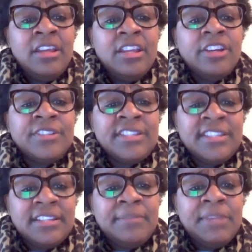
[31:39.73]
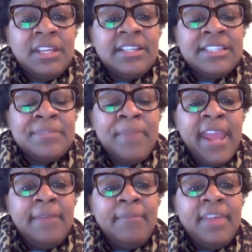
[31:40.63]
your stimulus
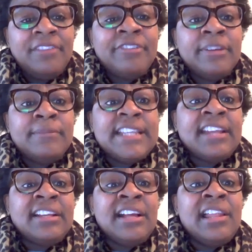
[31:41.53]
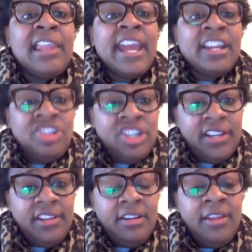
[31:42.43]
payment from debt
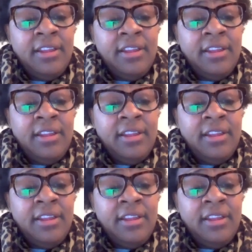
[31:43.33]
collection.